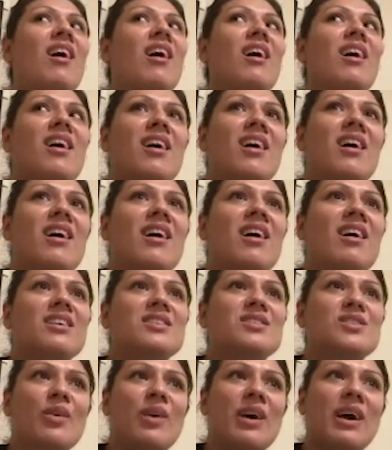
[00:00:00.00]

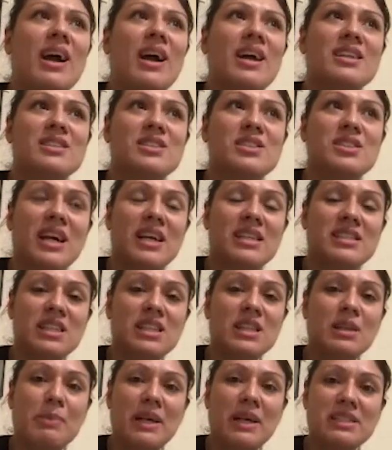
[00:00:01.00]
So I
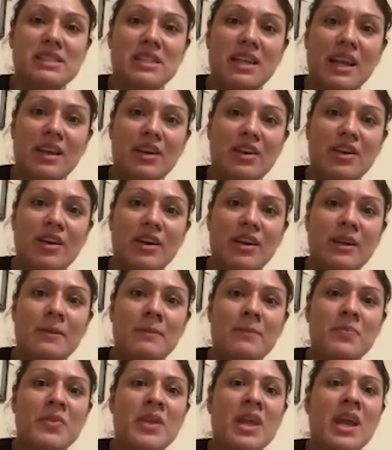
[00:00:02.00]
did the best that I could.
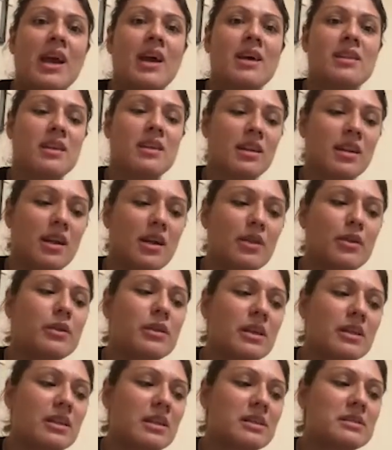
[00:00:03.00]
And then another
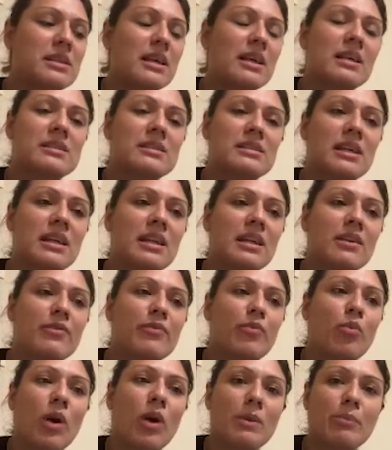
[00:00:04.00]
thing they say is that if
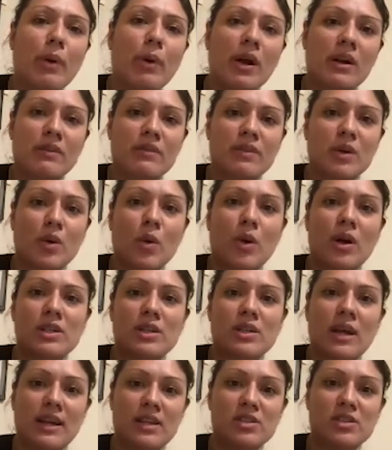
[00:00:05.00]
one part of the
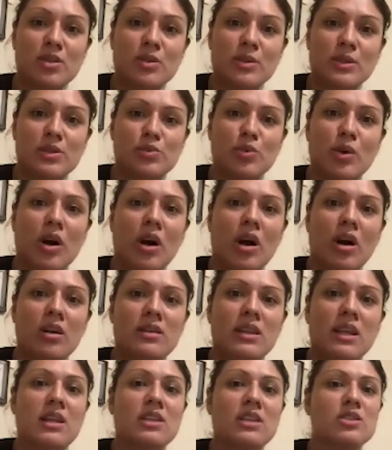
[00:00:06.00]
answer is wrong,
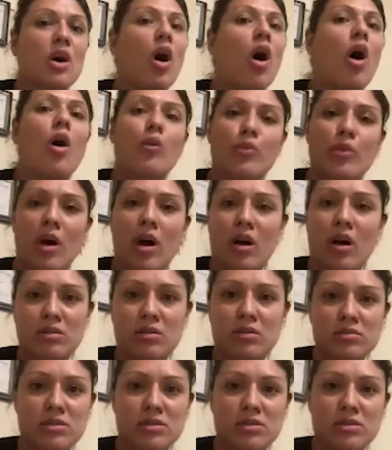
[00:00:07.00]
then it's all wrong.